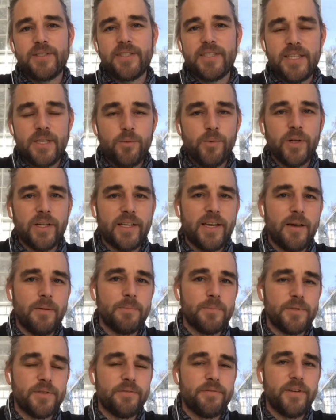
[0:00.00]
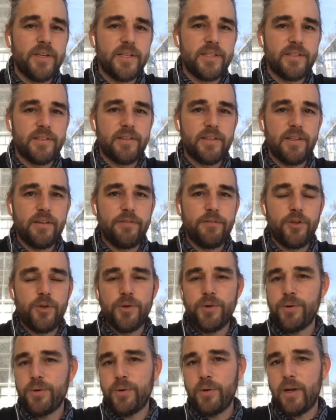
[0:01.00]
See what comes of it. If
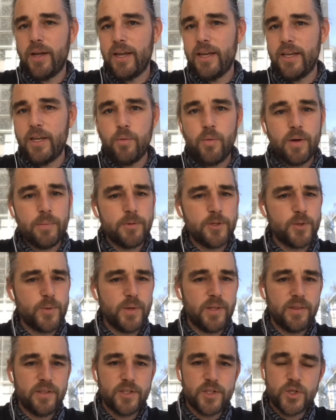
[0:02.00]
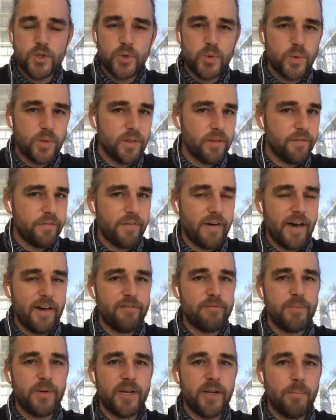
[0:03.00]
you're anywhere between the 2 and the
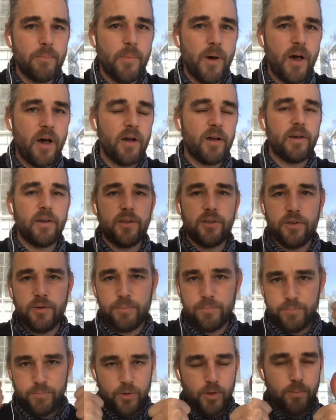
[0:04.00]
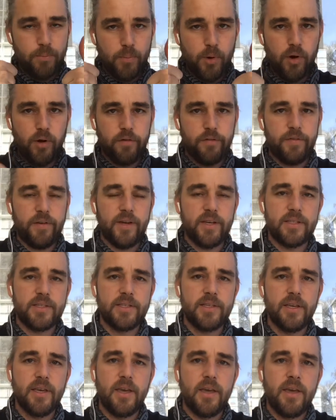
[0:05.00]
5 minute mark, you're
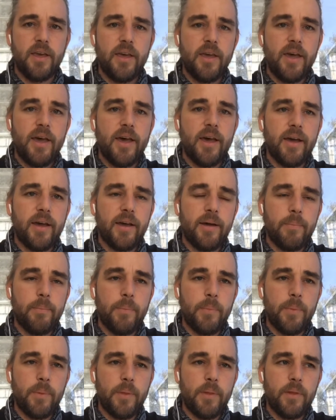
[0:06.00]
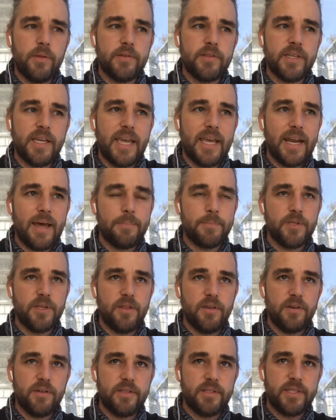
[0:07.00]
perfect. To get up to
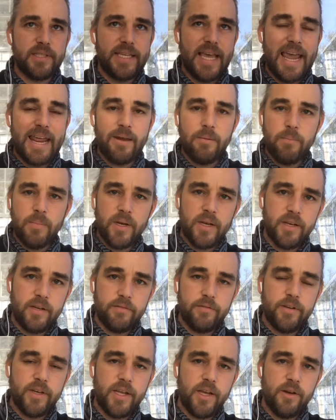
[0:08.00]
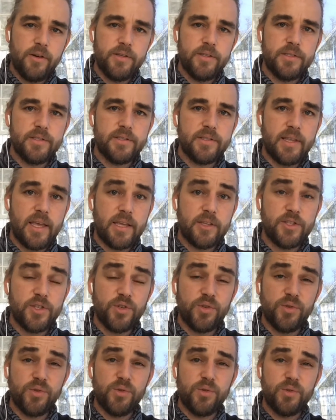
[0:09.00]
those 10 minute videos,
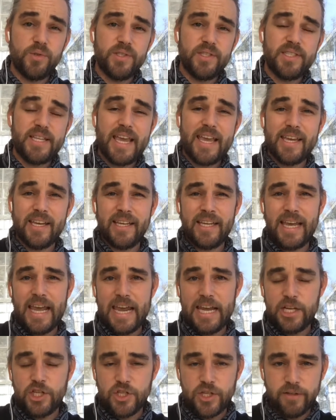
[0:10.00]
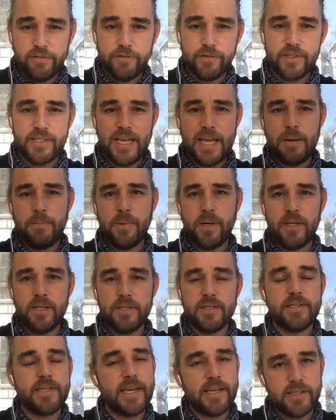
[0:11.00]
to stay engaging for 10
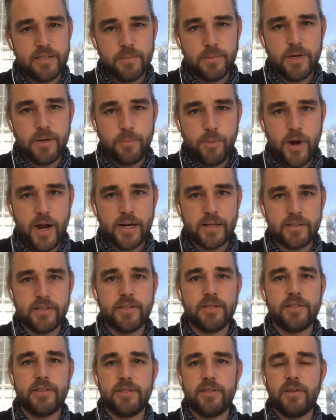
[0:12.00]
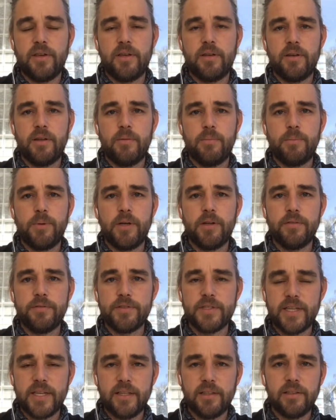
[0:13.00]
minutes takes a bit of practice and a bit of
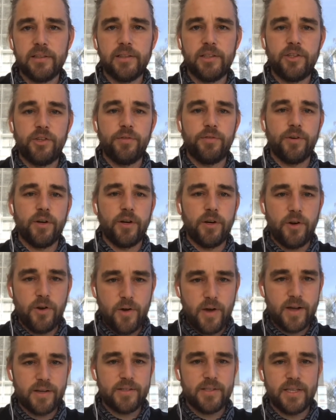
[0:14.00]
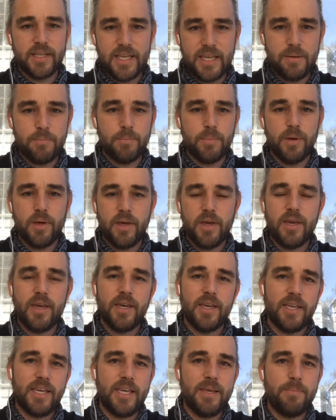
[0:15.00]
skill, and you've got to know how to
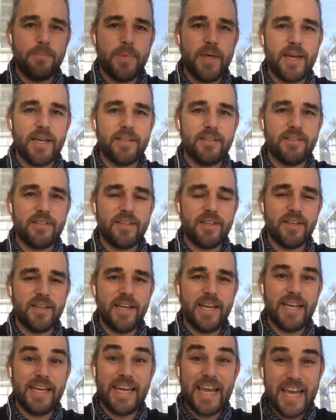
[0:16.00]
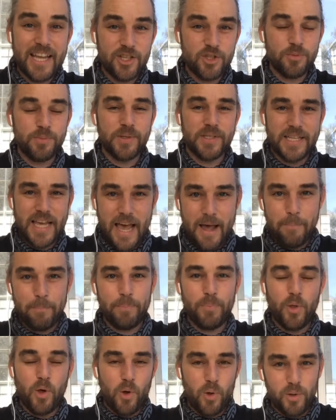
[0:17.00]
keep that engagement
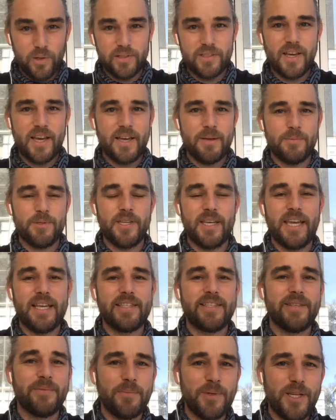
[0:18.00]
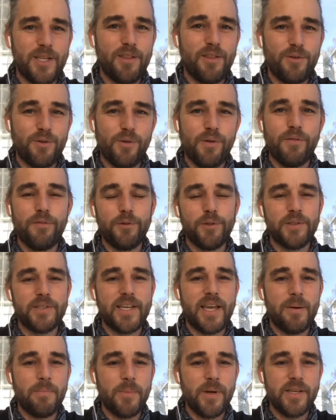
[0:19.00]
up the whole time to get somebody through a full
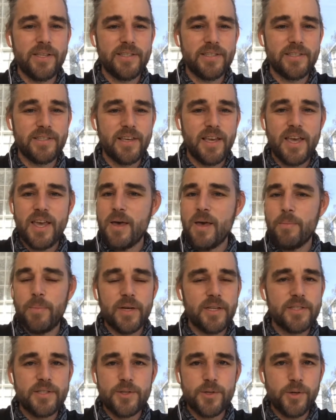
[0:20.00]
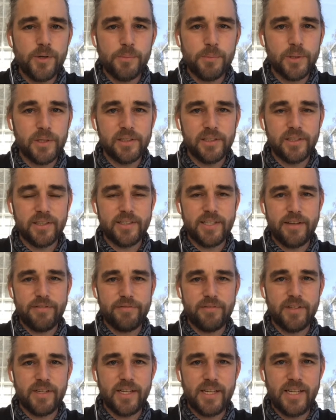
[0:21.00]
10 minutes. But it's doable.
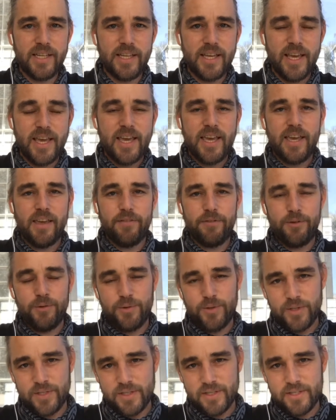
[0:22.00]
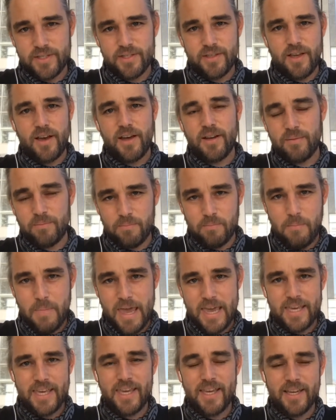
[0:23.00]
Definitely, if you just start
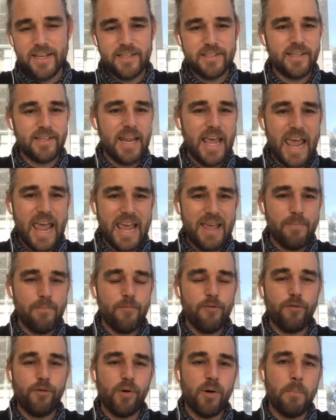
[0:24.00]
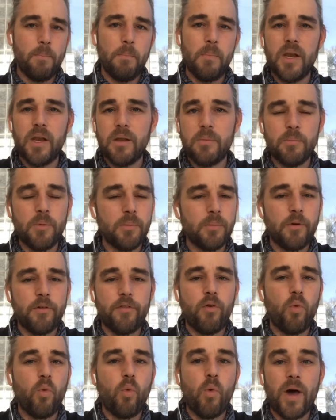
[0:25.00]
making it and aim for a minimum of
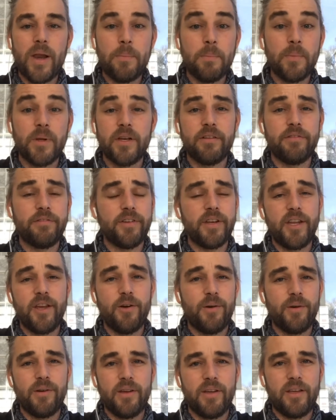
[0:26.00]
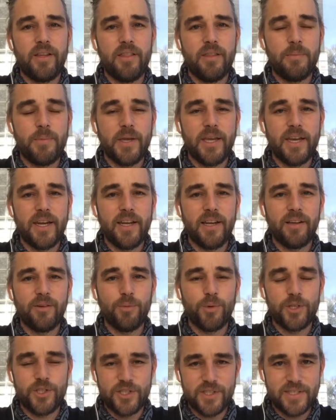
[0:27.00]
a 1 minute video in the beginning,
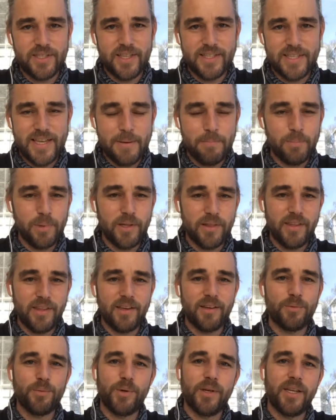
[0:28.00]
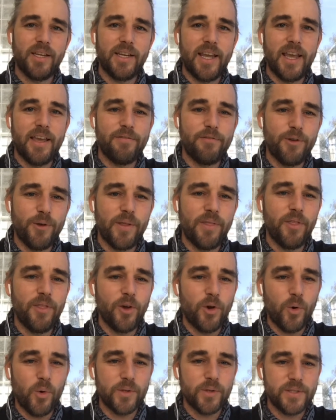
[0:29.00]
which is the template that we gave you in the
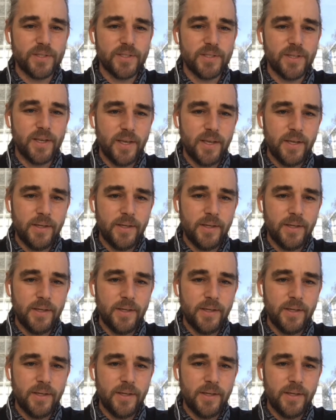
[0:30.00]
course.